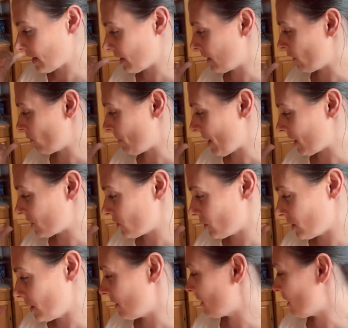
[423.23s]
another pack of
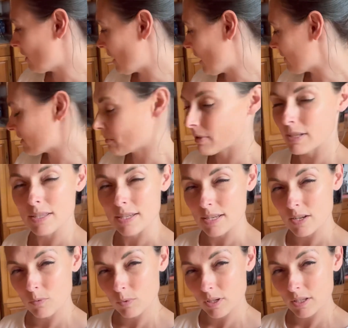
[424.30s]
turkey in there and I have some kids that
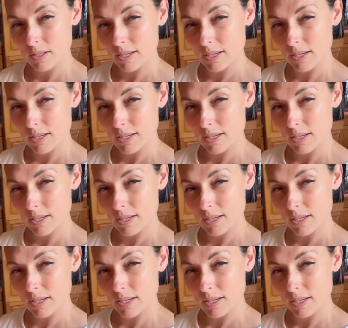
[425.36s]
didn't want